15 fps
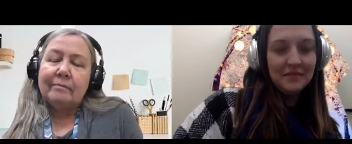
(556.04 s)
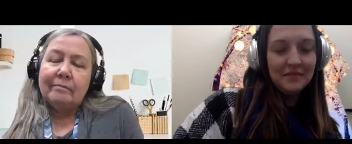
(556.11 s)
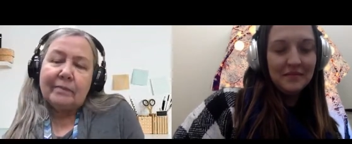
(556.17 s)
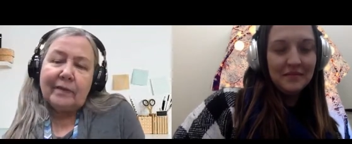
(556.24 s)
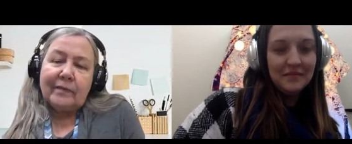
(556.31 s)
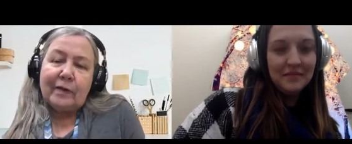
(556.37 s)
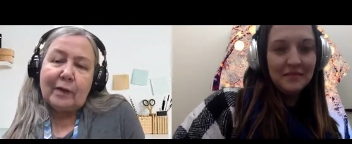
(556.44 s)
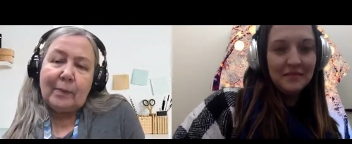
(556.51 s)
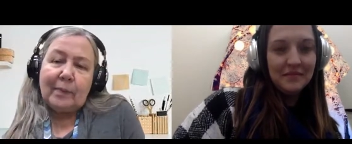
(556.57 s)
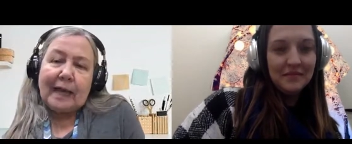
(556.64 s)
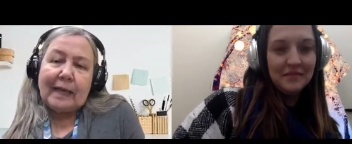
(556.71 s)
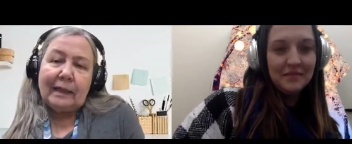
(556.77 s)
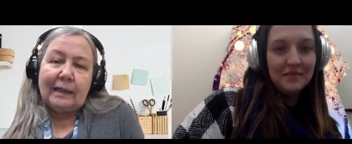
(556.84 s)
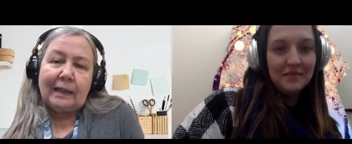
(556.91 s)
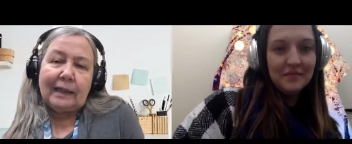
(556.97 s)
Speaker 1: giving them that
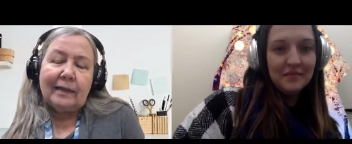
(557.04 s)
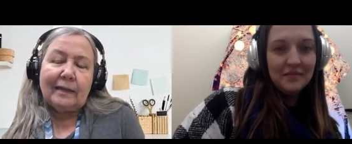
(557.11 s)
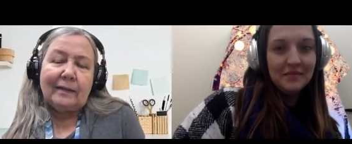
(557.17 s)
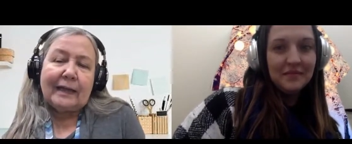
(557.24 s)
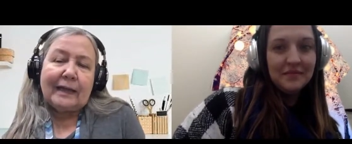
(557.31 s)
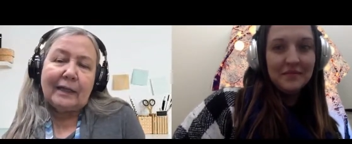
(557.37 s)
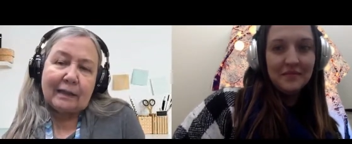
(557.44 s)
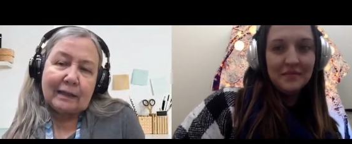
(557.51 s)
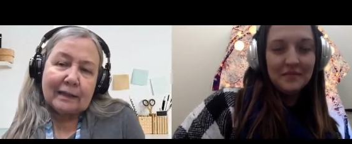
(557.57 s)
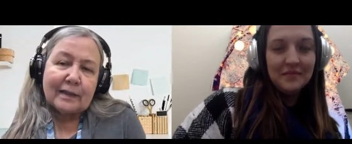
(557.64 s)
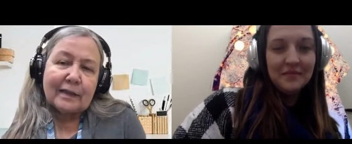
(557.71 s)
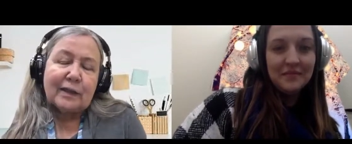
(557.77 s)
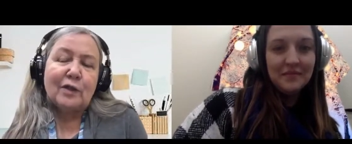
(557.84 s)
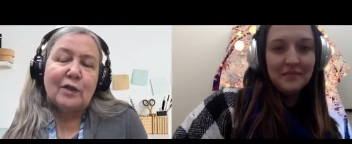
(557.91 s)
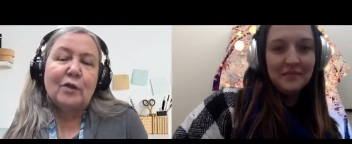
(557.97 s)
link and they can listen
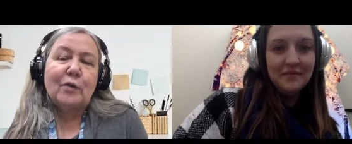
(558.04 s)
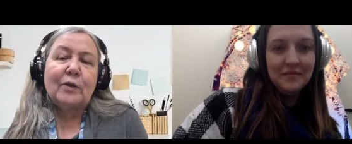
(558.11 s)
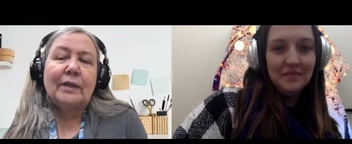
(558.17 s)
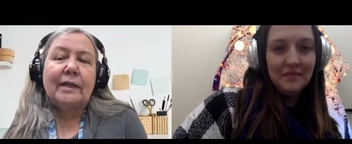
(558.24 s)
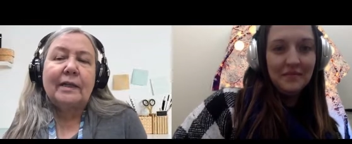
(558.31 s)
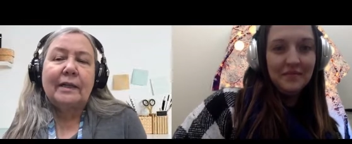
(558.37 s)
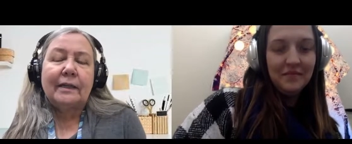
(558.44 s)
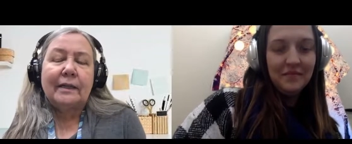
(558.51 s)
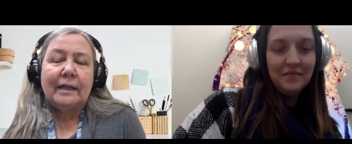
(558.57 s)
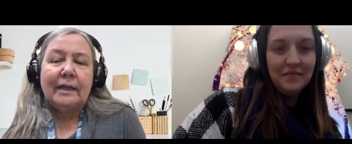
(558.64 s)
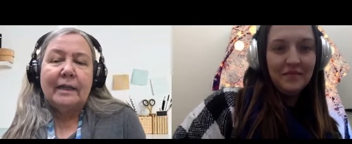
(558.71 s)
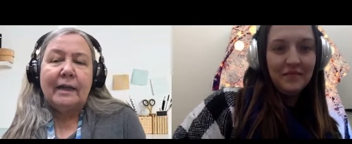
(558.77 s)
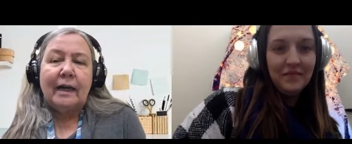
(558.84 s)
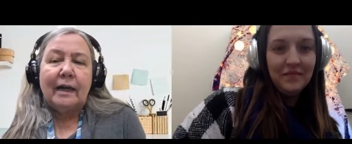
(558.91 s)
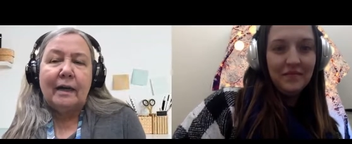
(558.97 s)
to it, and
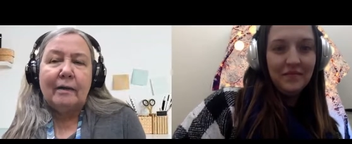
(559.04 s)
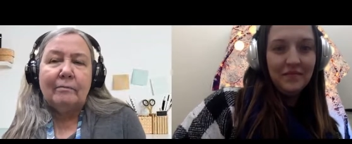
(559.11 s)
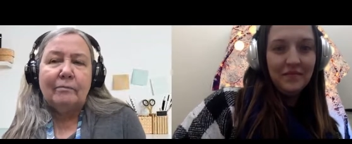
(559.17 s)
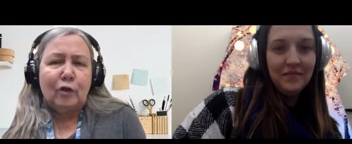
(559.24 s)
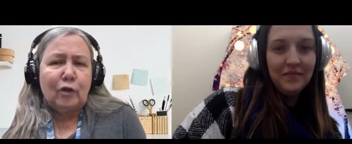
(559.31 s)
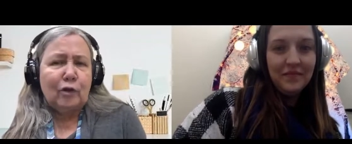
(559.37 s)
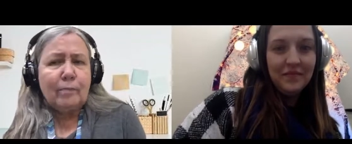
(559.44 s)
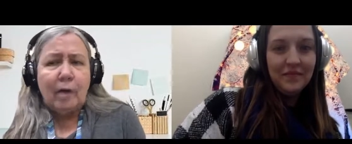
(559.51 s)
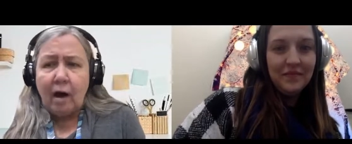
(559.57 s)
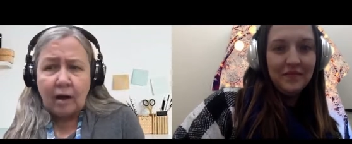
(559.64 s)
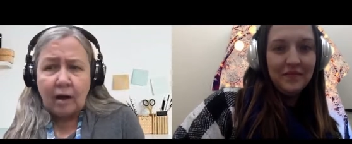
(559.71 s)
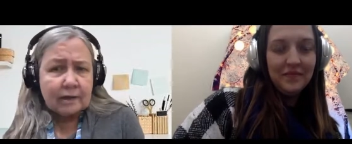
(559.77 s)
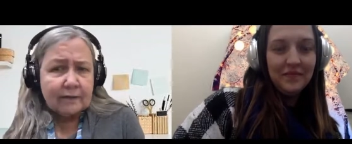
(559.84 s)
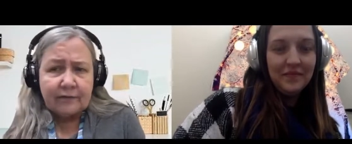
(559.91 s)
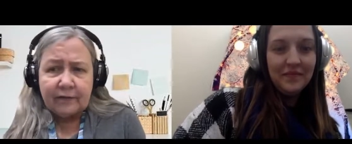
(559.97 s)
um, you can pause a
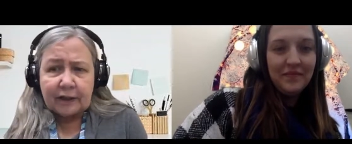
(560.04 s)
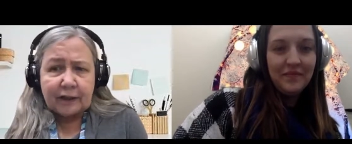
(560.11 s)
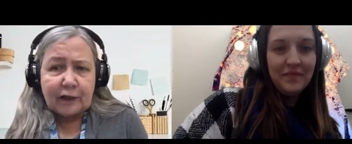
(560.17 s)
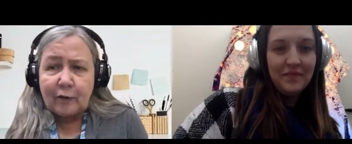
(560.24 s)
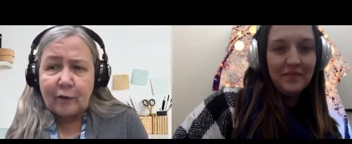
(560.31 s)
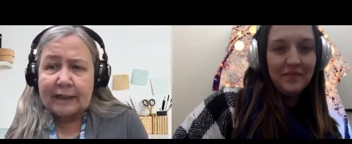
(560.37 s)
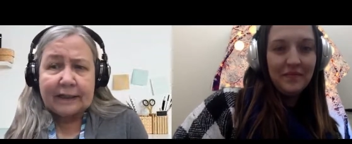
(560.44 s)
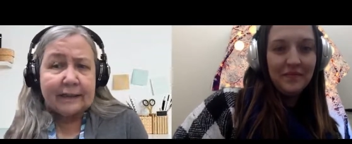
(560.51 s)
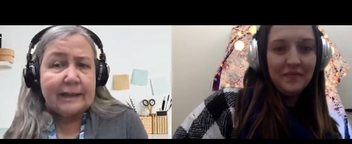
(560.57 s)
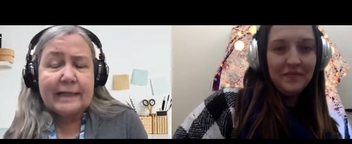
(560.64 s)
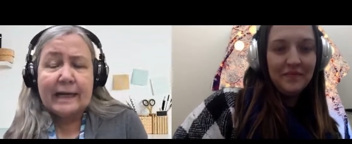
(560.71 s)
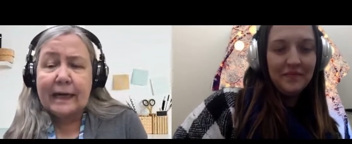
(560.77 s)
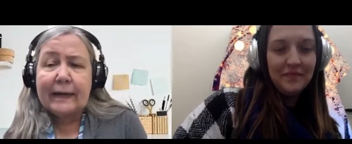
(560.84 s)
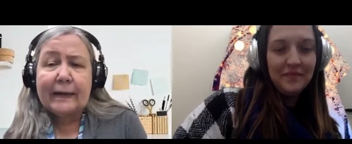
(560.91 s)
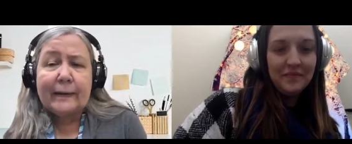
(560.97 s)
video at any
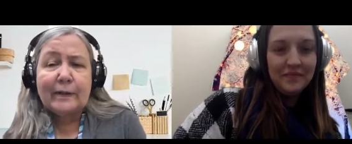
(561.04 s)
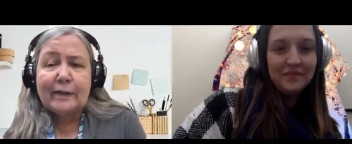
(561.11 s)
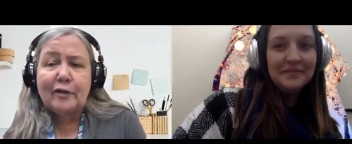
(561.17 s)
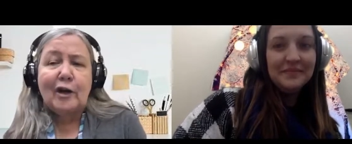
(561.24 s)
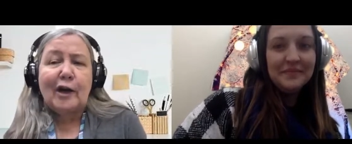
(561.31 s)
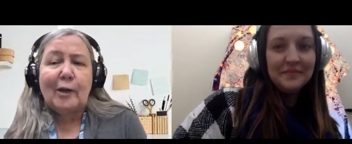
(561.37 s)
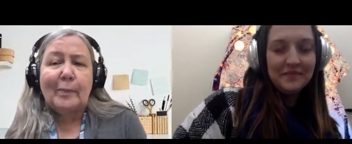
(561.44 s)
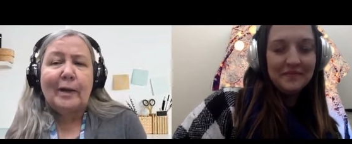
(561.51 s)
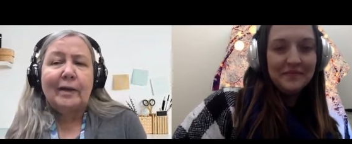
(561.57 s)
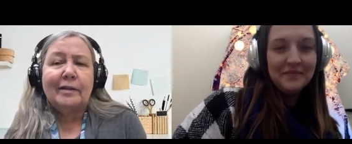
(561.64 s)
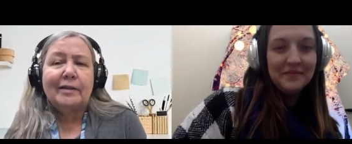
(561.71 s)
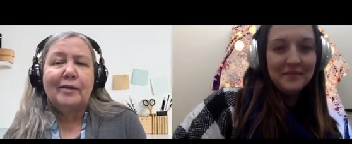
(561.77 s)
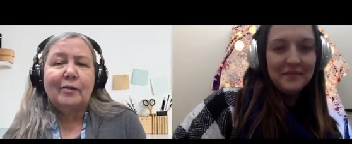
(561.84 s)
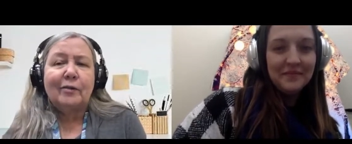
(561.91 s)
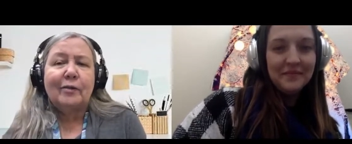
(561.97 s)
time and talk about it.
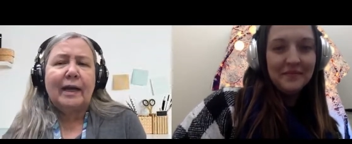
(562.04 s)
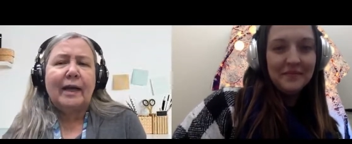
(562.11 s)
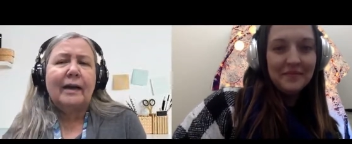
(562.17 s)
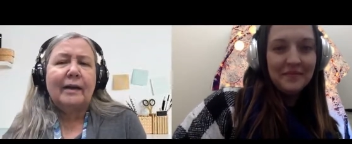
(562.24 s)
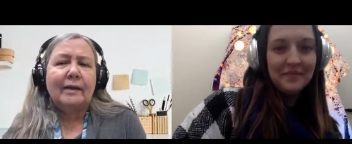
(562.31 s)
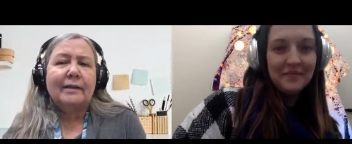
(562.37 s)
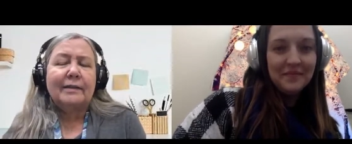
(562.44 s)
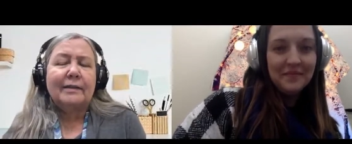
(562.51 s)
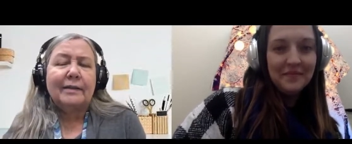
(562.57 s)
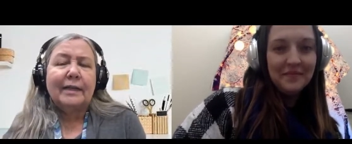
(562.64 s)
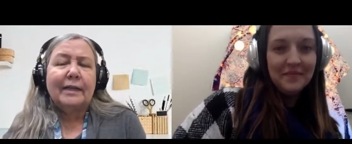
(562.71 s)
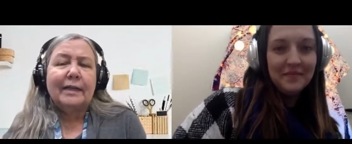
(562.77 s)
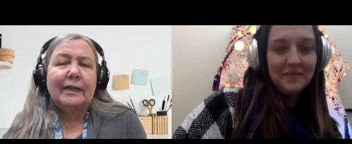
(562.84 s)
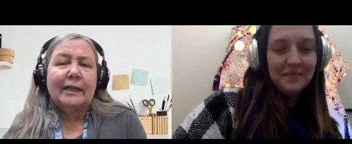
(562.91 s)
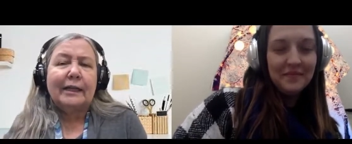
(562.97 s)
So yeah, it's
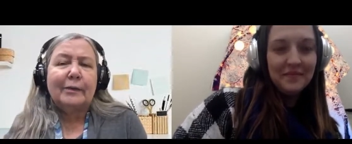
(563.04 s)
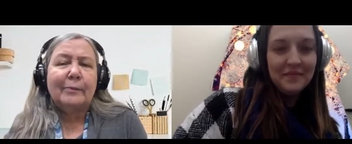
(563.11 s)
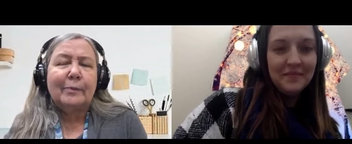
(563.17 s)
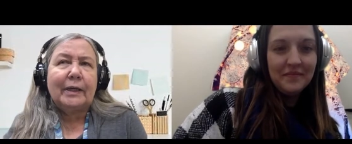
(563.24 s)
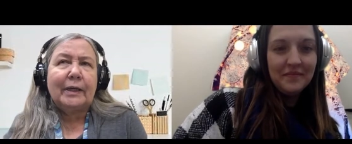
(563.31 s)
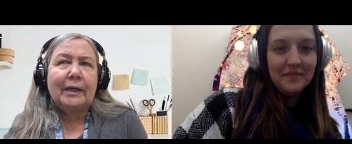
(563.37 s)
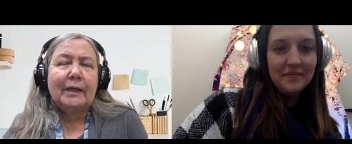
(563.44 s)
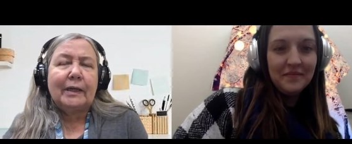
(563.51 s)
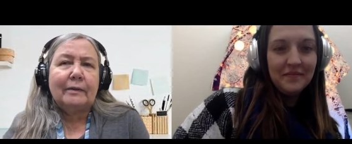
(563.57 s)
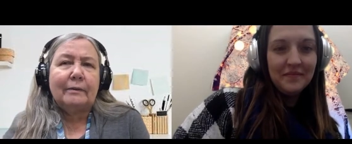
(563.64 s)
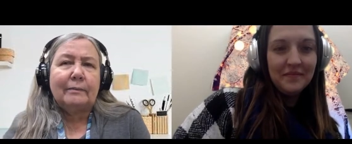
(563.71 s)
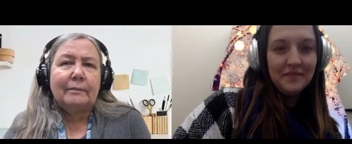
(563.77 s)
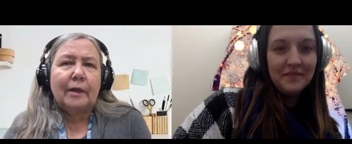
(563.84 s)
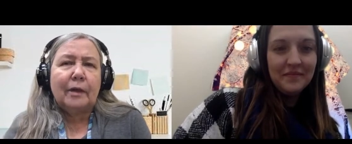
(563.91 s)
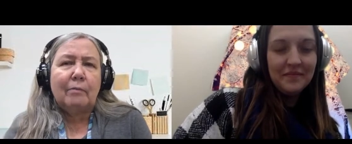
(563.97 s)
it could be a, um,
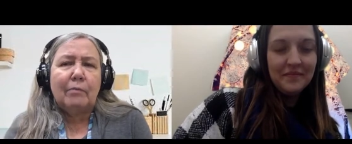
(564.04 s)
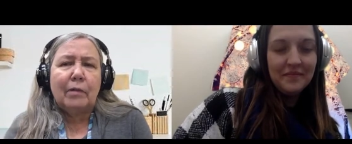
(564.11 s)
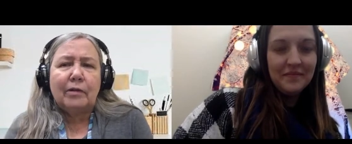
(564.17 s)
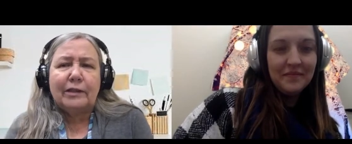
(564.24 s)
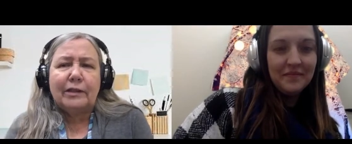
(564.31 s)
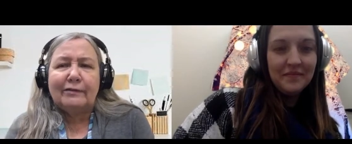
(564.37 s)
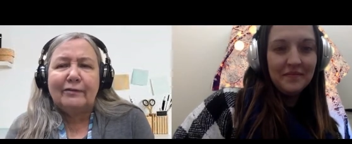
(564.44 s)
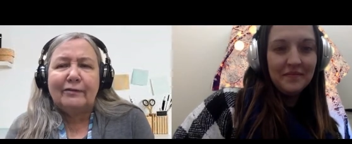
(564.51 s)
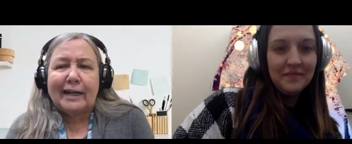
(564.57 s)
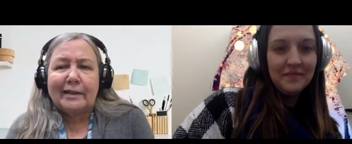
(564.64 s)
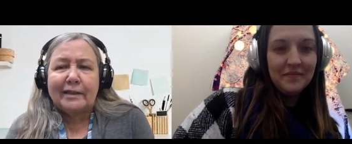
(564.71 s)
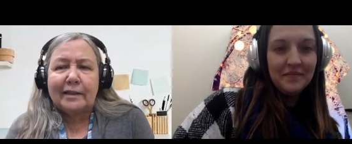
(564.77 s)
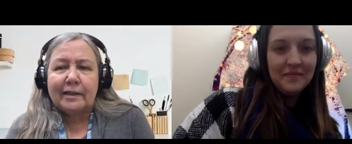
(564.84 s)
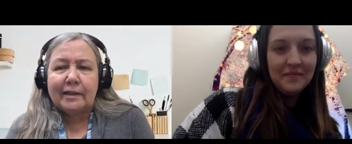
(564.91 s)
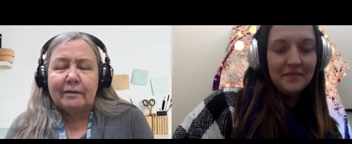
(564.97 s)
a
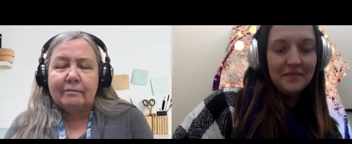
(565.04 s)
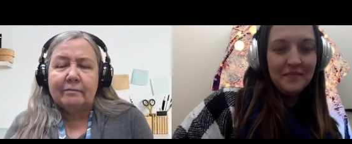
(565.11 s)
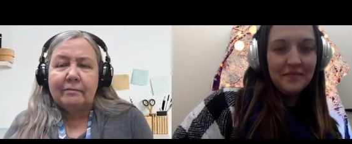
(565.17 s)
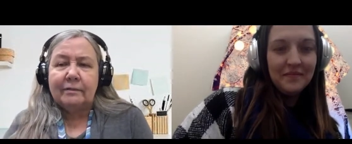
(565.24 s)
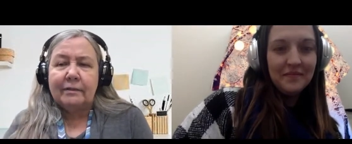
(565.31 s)
multifaceted